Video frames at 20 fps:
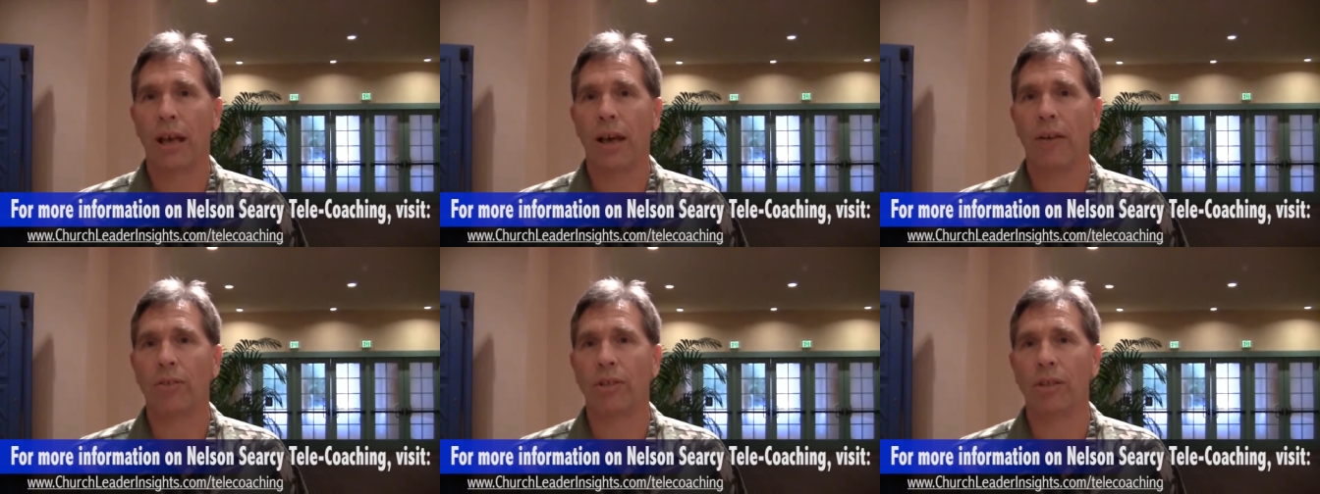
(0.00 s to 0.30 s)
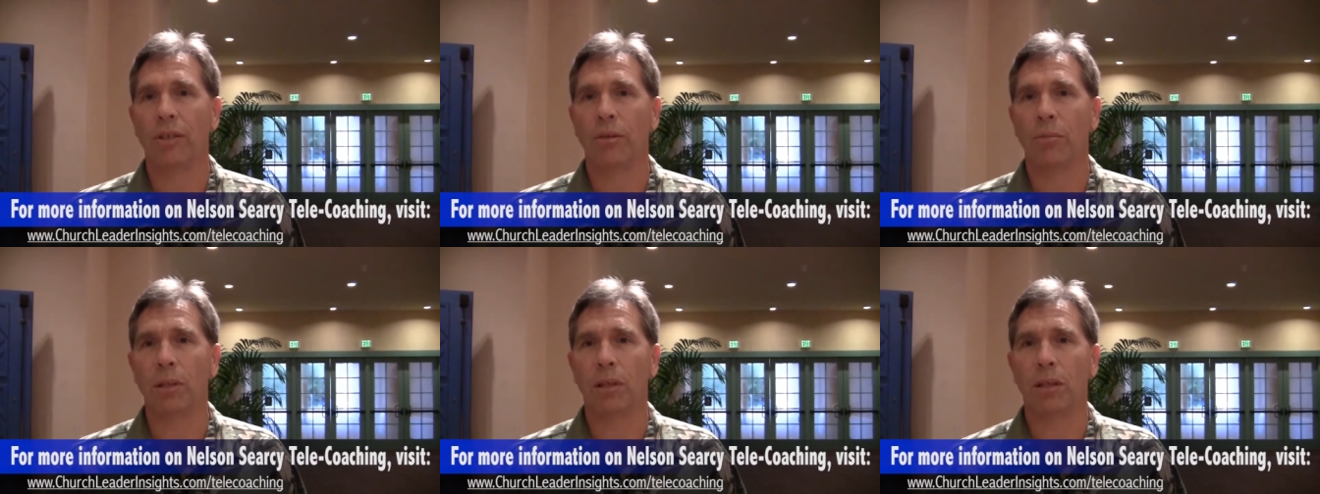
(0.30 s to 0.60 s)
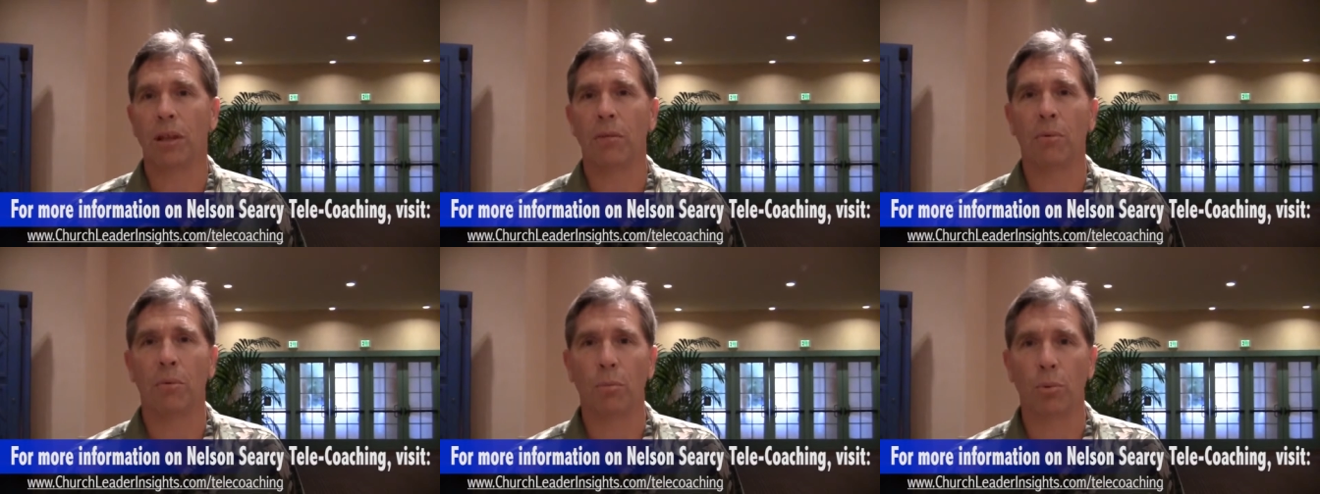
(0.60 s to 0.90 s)
I've seen her
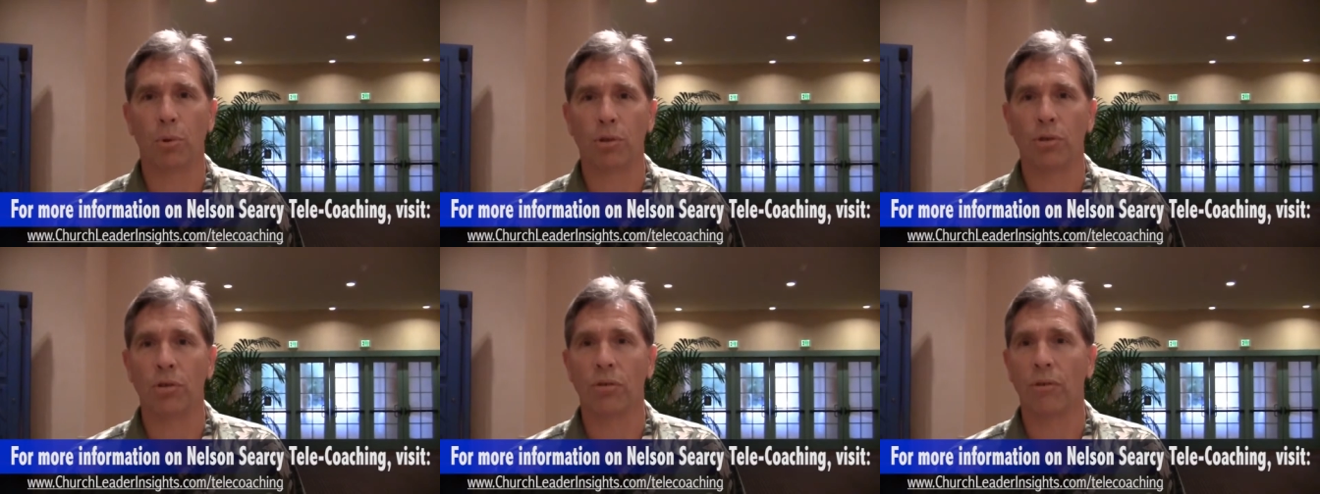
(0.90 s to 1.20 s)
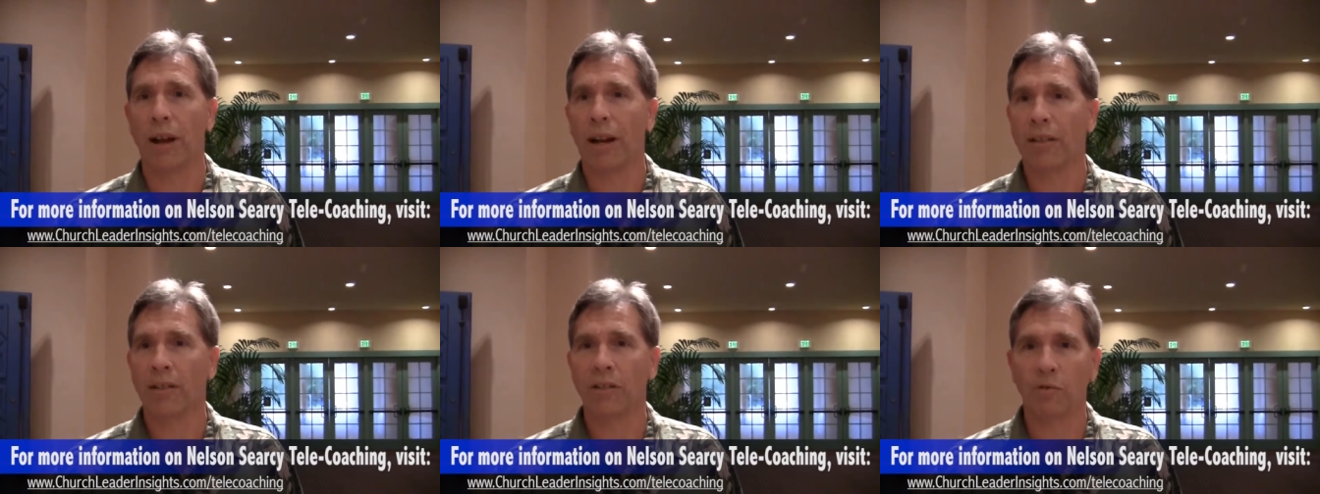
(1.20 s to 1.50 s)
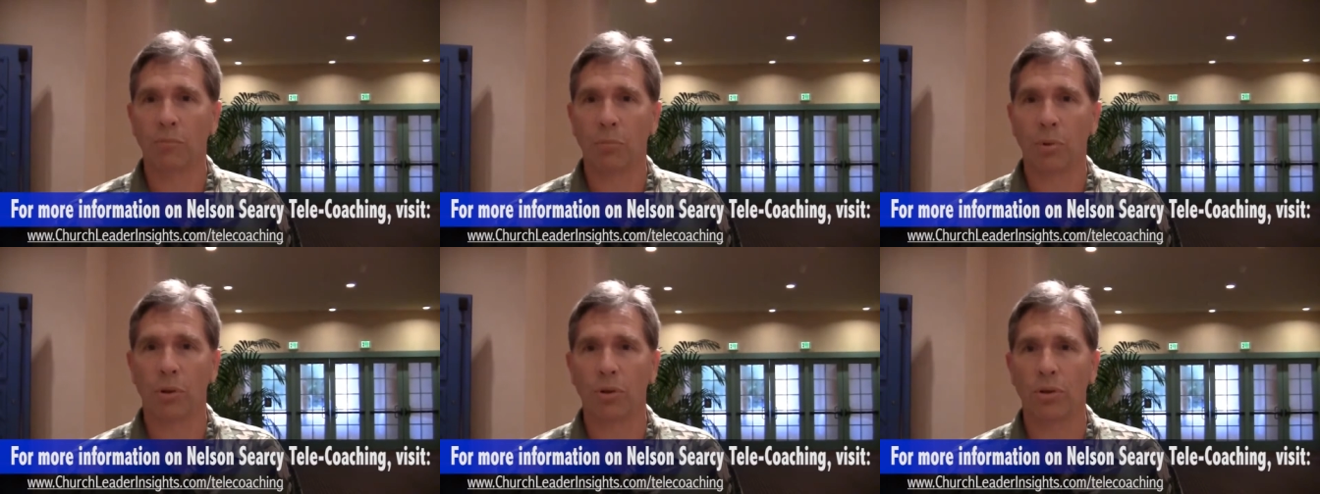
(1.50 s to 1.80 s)
become a more
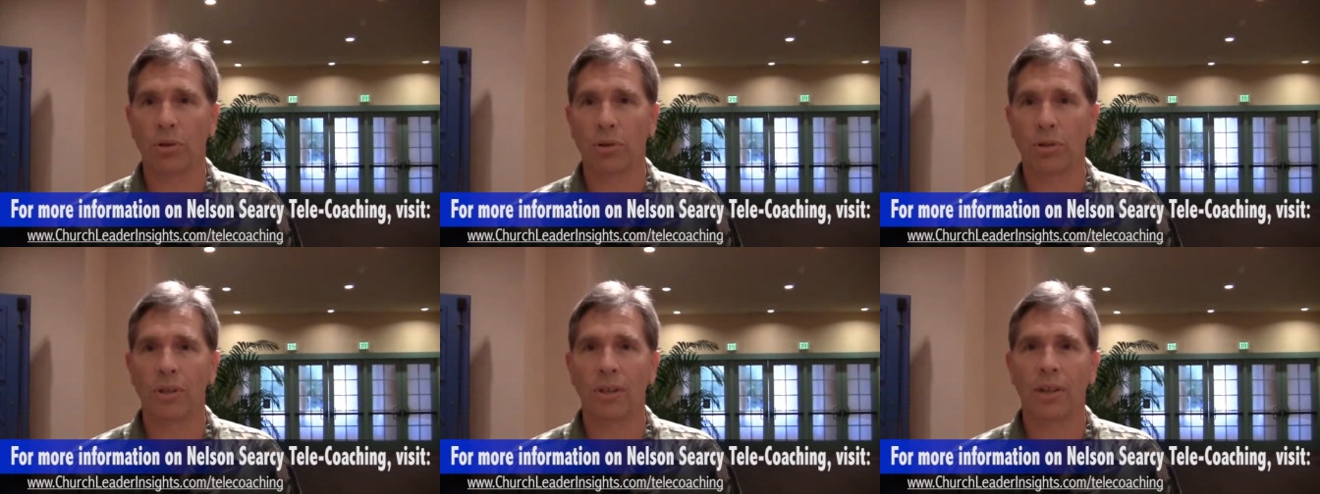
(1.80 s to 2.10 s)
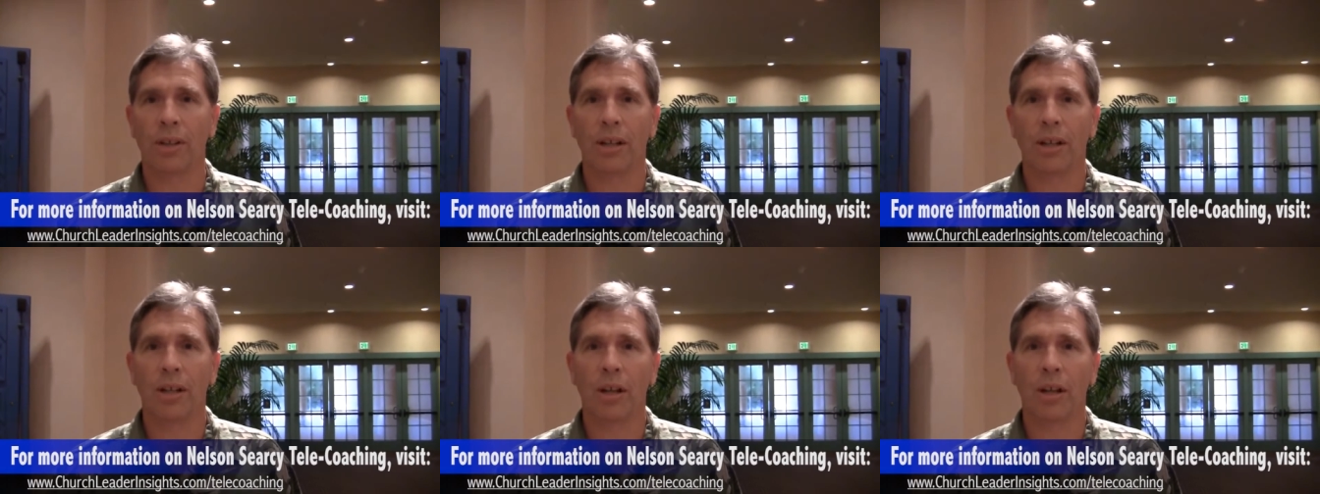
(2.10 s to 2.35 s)
directive person,